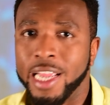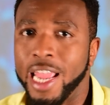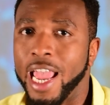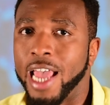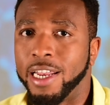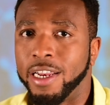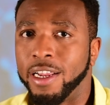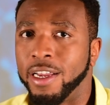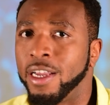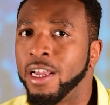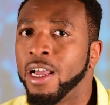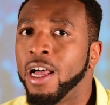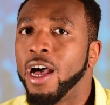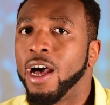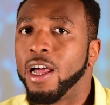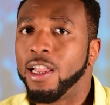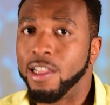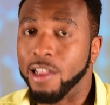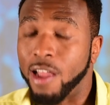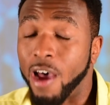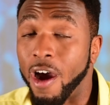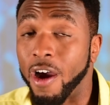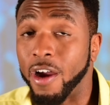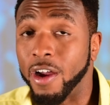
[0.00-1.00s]
He had a
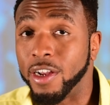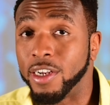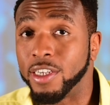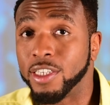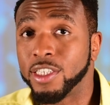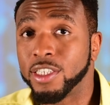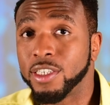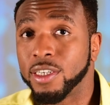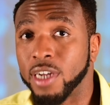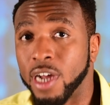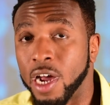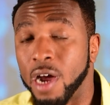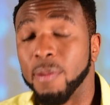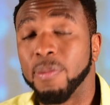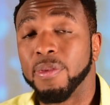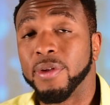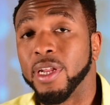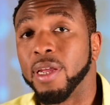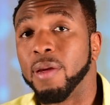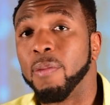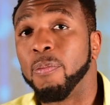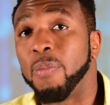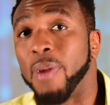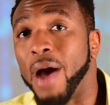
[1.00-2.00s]
large
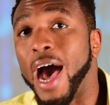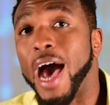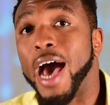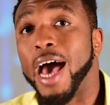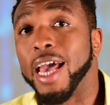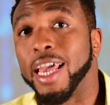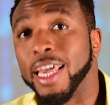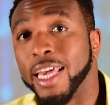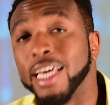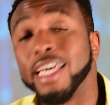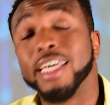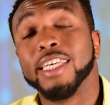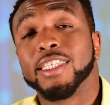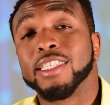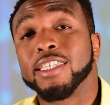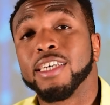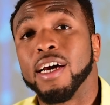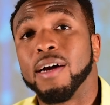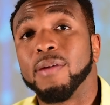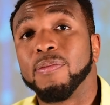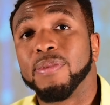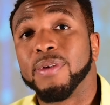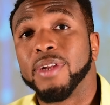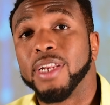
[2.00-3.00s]
company buy his
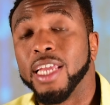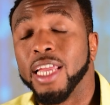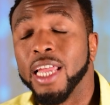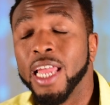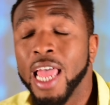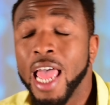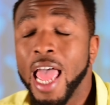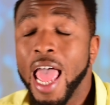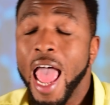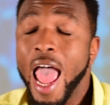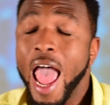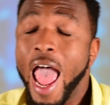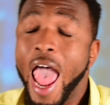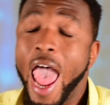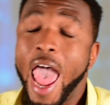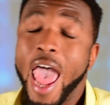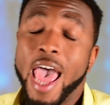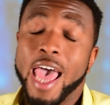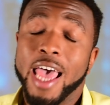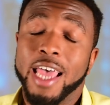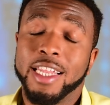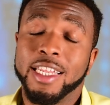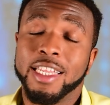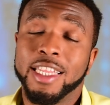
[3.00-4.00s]
company.
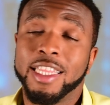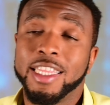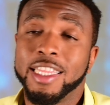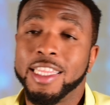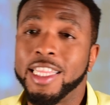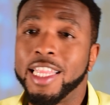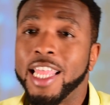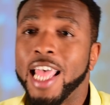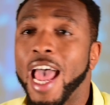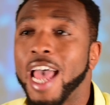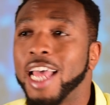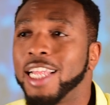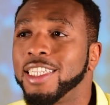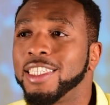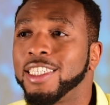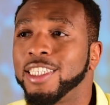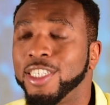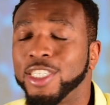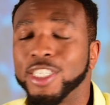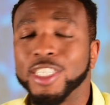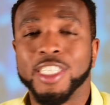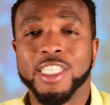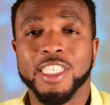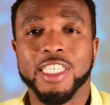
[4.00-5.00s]
And that
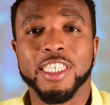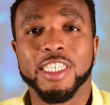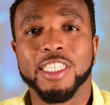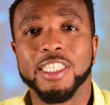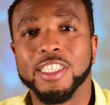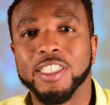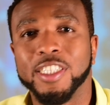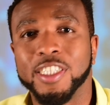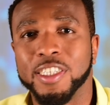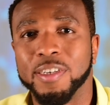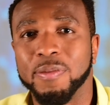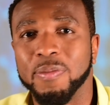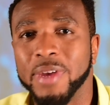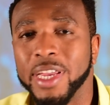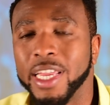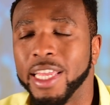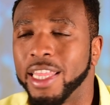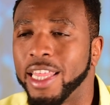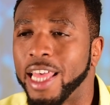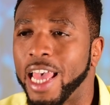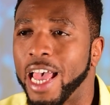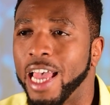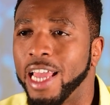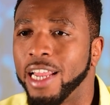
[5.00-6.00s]
just signaled to me
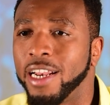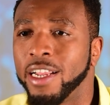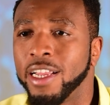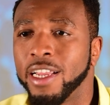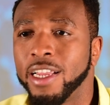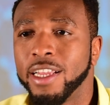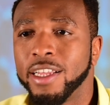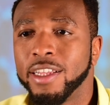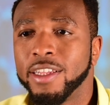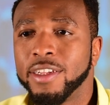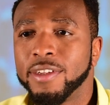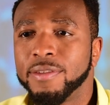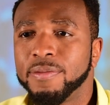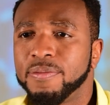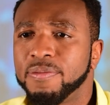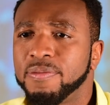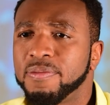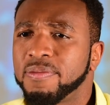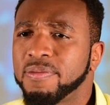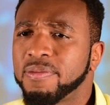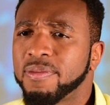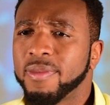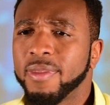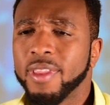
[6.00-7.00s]
that
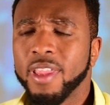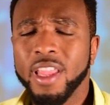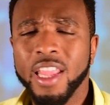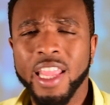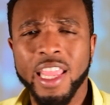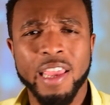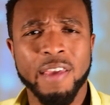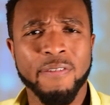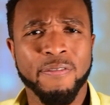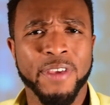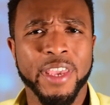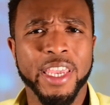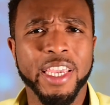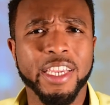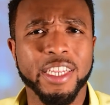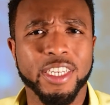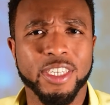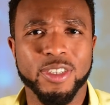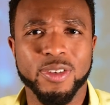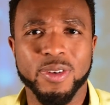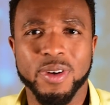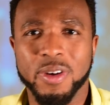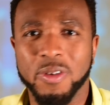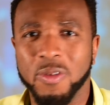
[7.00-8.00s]
if he can
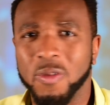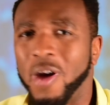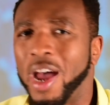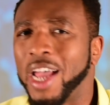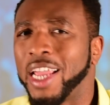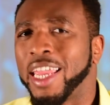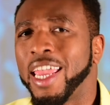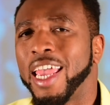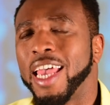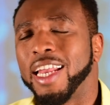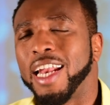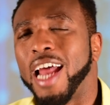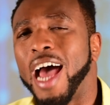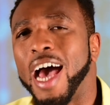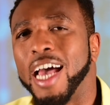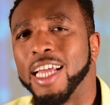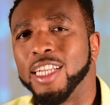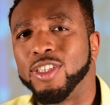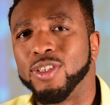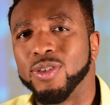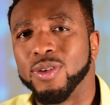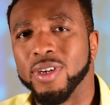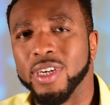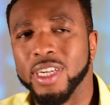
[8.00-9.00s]
do it, why can't I
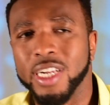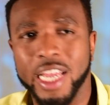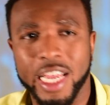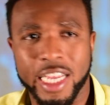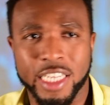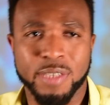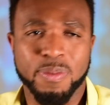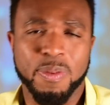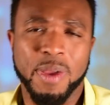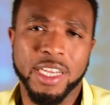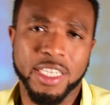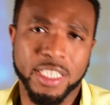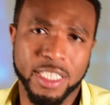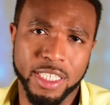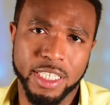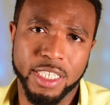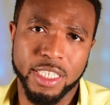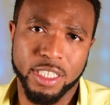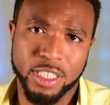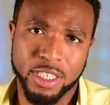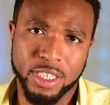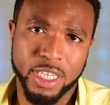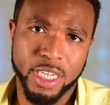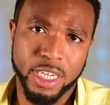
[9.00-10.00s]
do it? Especially
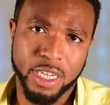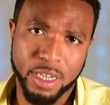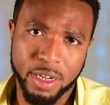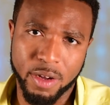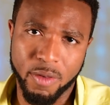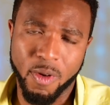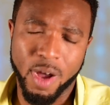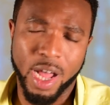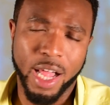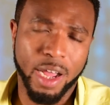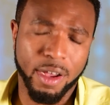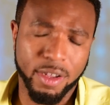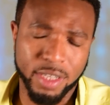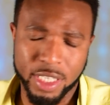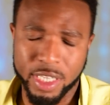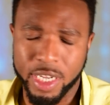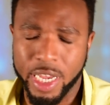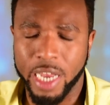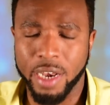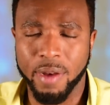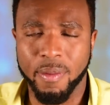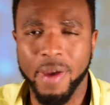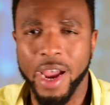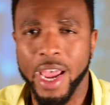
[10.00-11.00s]
while I was
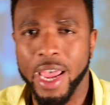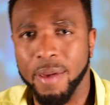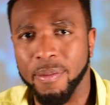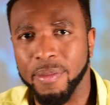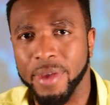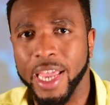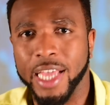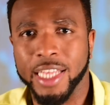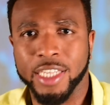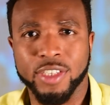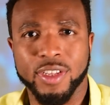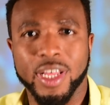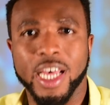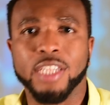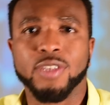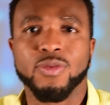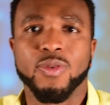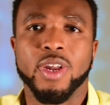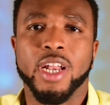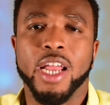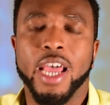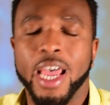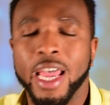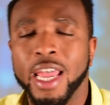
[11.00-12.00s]
getting my MBA. So that's
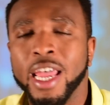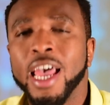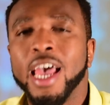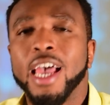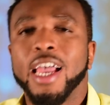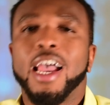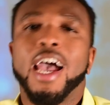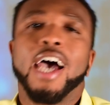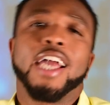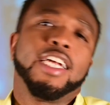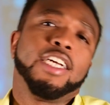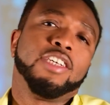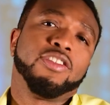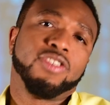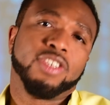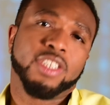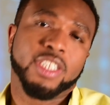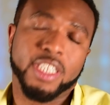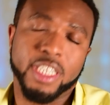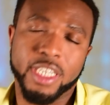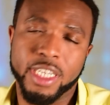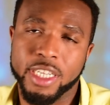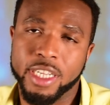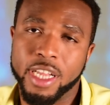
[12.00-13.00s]
when I got
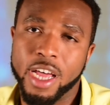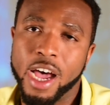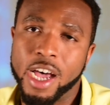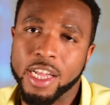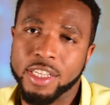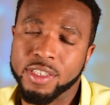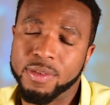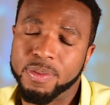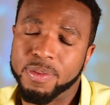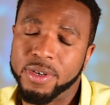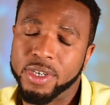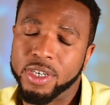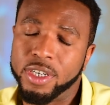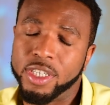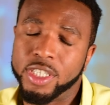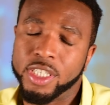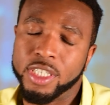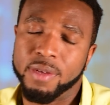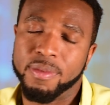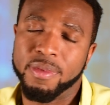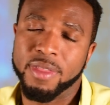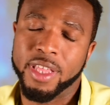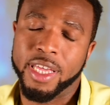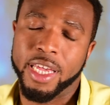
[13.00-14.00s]
interested in the
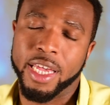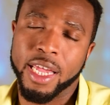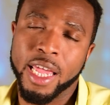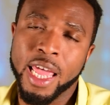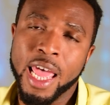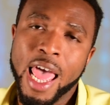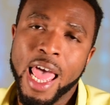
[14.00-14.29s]
entrepreneurship thing.